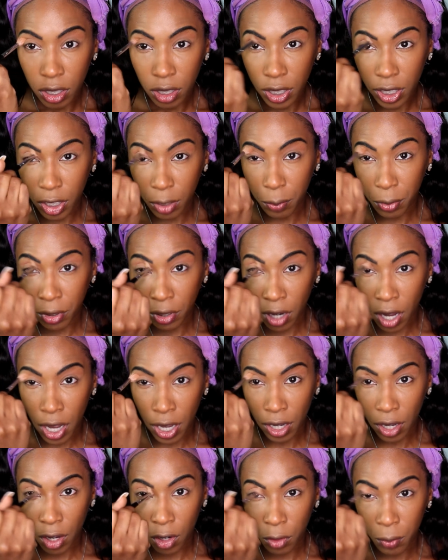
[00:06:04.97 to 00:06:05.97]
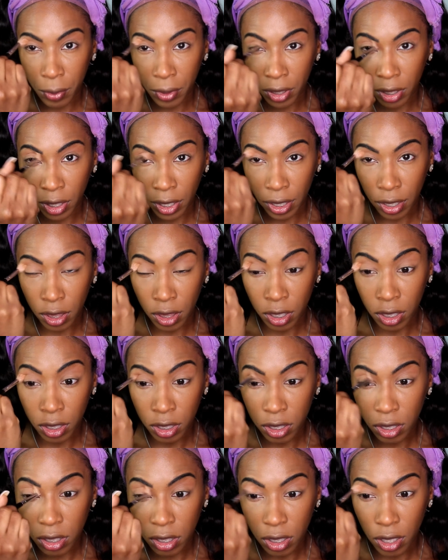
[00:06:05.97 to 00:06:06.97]
keep your eye open like
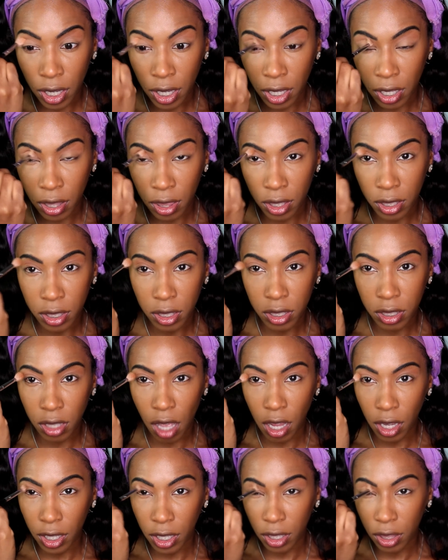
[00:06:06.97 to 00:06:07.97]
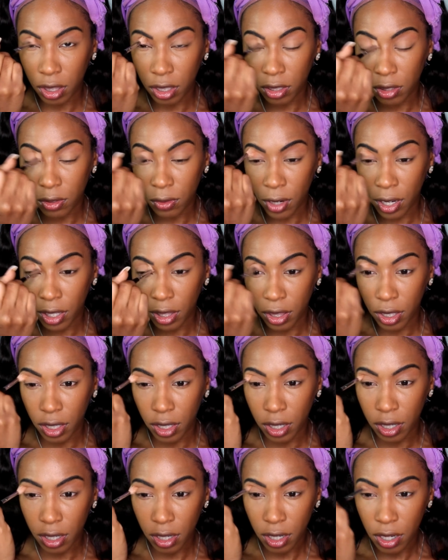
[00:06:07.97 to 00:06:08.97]
this, and the socket that's right
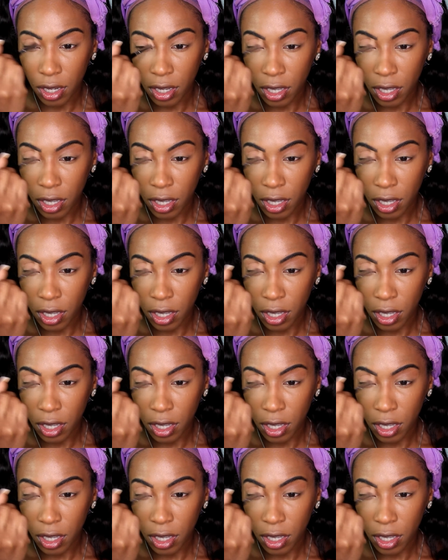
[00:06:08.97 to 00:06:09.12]
there,